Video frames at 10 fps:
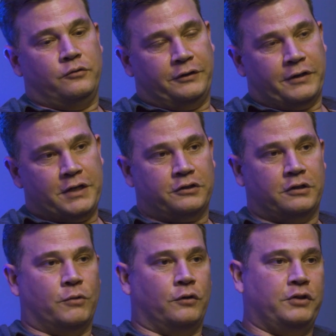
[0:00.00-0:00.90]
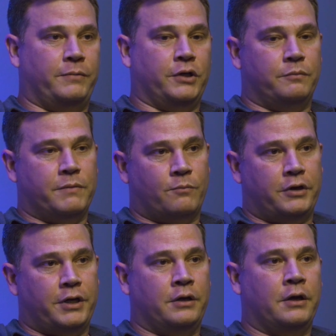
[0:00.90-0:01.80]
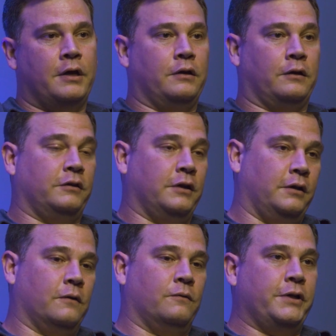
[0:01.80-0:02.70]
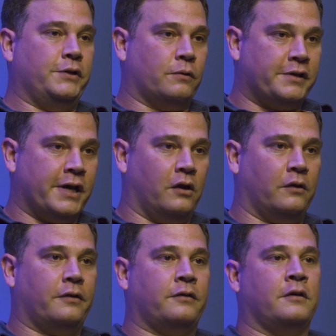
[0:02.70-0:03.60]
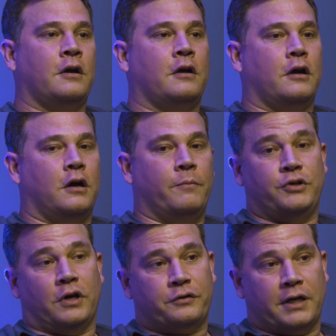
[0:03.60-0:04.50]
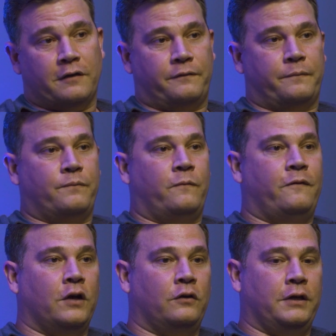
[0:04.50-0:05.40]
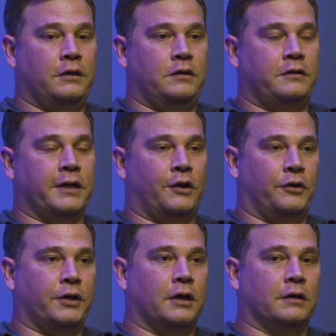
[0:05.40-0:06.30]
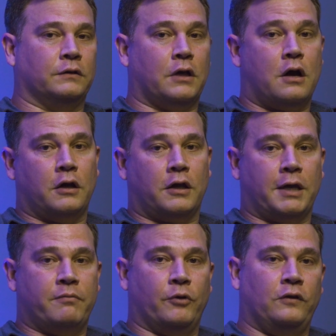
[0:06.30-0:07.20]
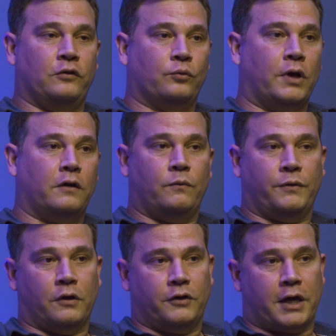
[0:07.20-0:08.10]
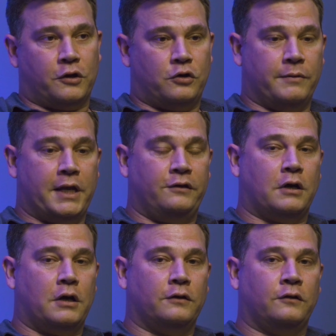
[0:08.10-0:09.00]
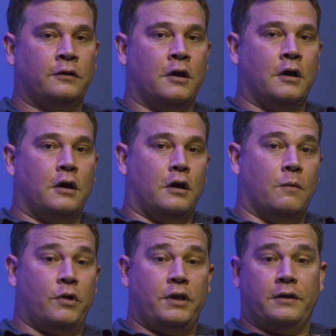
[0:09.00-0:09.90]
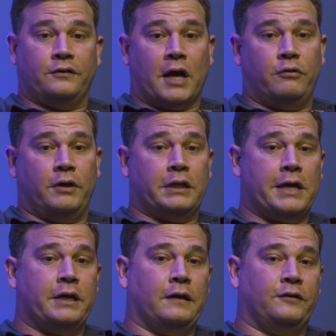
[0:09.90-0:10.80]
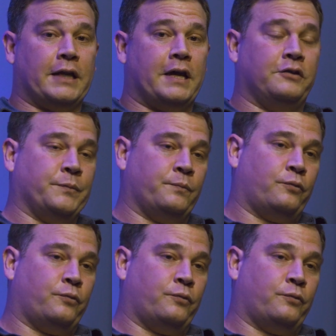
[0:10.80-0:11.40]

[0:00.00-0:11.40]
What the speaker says: utilization, both CPU and memory. You can see resource health, but you also have fairly detailed log capabilities as well with all the kind of Kubernetes logs. Mm-hmm. One of the things I really like is it has